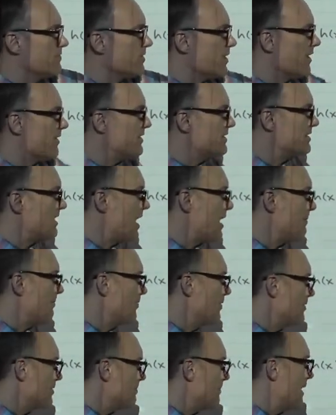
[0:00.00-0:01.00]
on the top
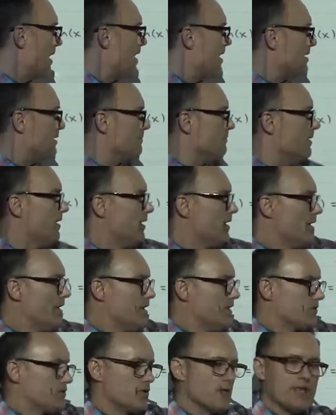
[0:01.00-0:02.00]
or on the bottom,
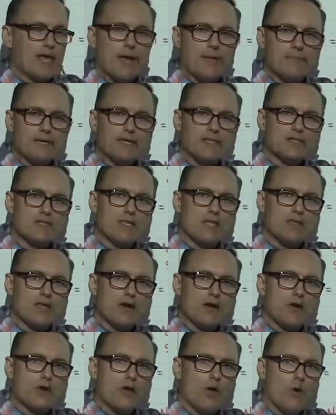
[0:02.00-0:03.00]
so that means that
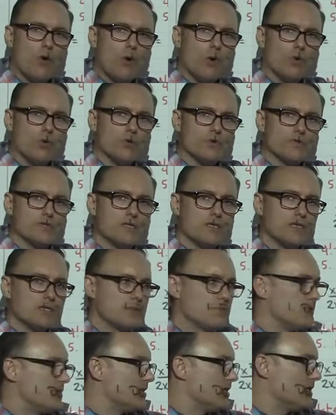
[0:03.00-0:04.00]
there are no holes in this
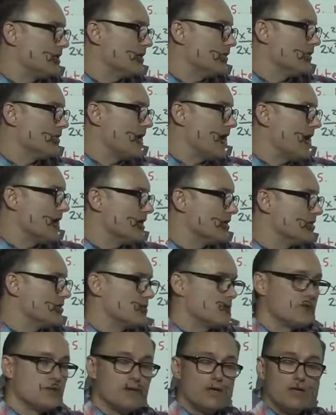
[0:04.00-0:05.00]
particular
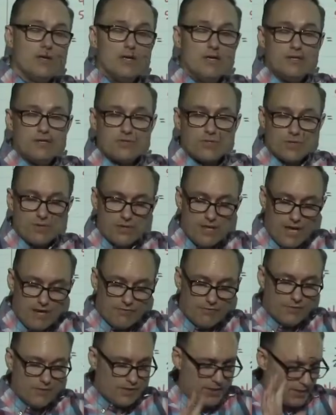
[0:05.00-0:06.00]
case. So
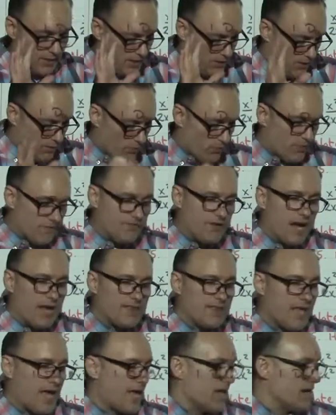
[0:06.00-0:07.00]
thankfully, we've got that